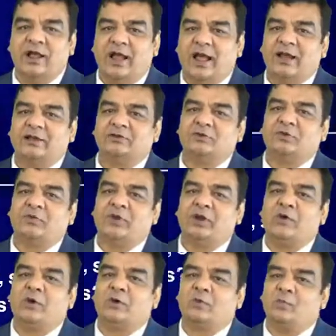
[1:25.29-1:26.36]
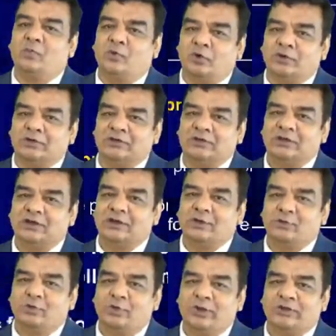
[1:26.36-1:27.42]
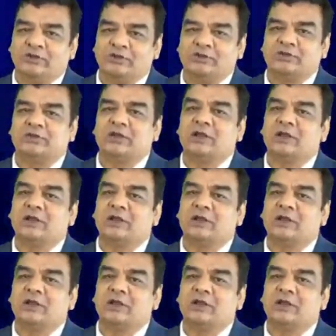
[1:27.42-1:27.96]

as we got more than 32 questions,